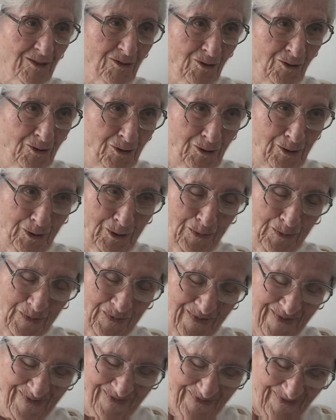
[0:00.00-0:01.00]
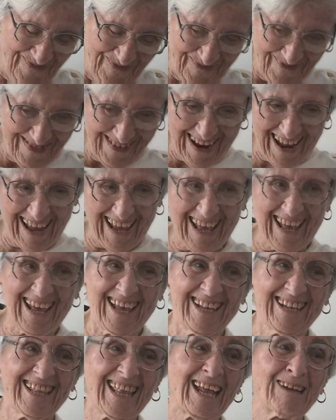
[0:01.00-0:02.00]

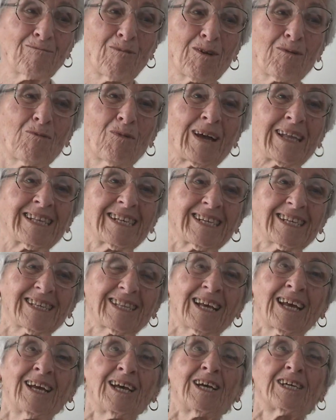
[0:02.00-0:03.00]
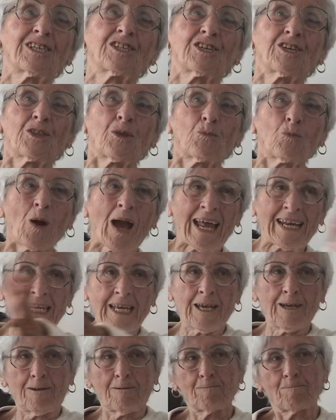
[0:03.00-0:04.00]
And then we went to the
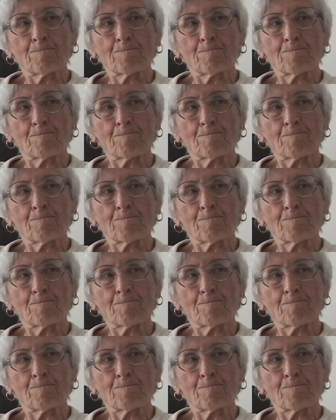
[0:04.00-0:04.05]
wedding.